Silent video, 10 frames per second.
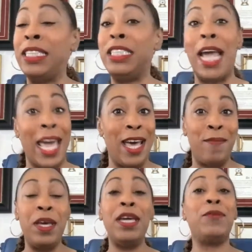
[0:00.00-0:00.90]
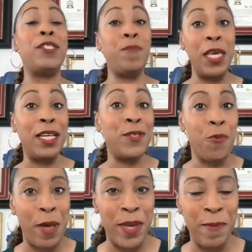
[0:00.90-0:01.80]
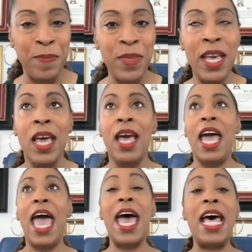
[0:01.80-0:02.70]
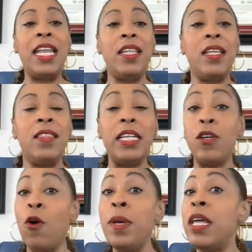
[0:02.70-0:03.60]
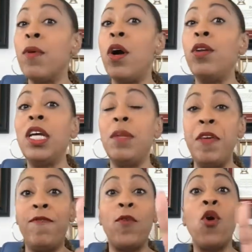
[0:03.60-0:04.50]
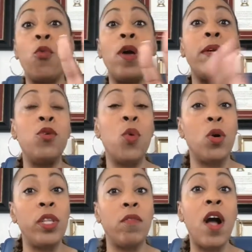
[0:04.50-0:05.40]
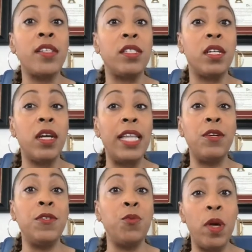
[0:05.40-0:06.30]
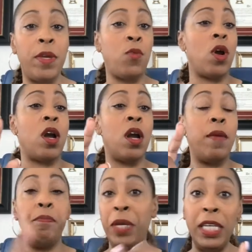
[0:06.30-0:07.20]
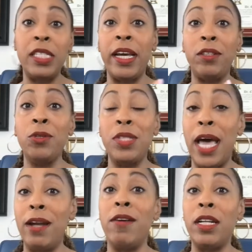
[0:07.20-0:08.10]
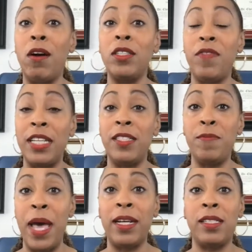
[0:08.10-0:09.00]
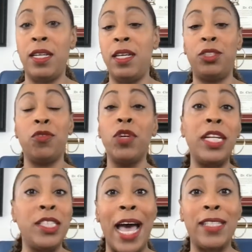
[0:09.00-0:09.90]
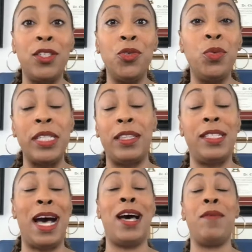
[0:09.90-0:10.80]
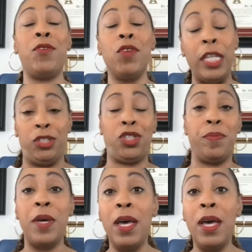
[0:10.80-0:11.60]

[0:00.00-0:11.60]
jam, was speaking to women. And they told me there were only going to be 4 women who were on the roster. And those women were Mickey Taylor, who's the editor at large of Essence Magazine, Sharia Jackson, who was at the time the relationship